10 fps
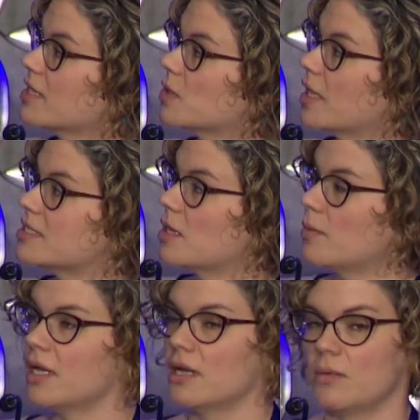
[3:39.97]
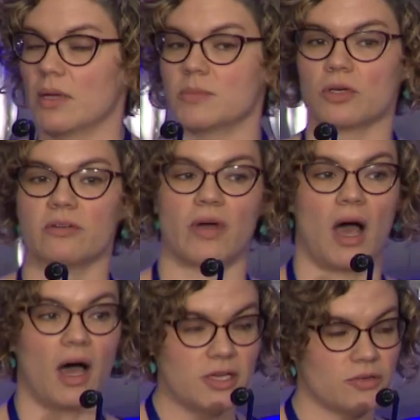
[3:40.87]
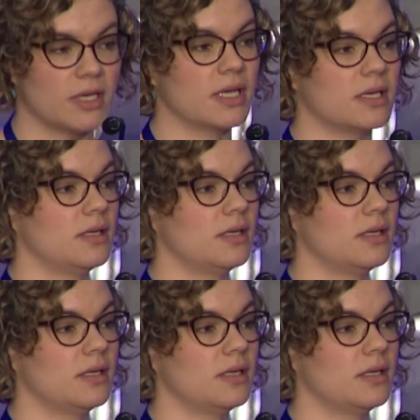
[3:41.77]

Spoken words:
So let's say we observe 100